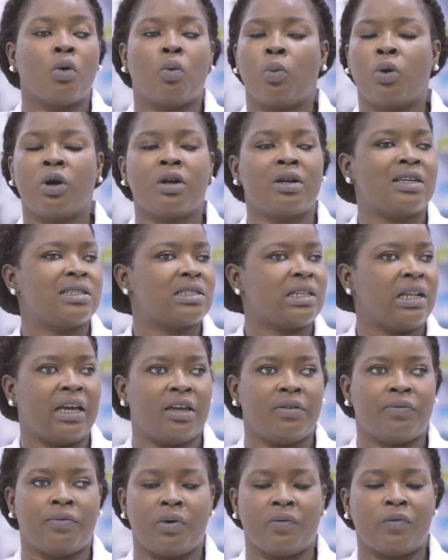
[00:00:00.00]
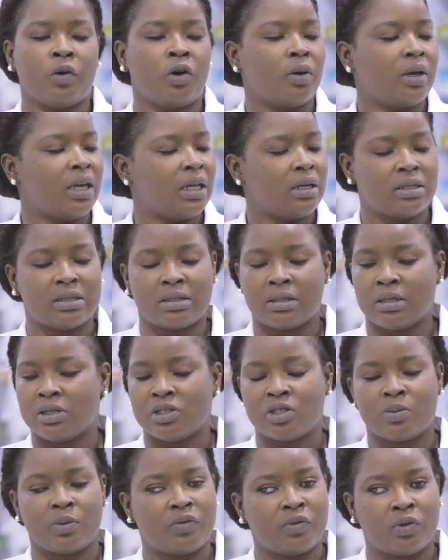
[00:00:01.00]
Water is life. We've all heard these
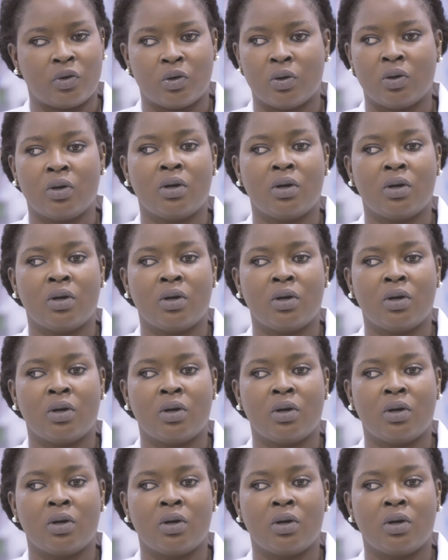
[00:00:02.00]
things before.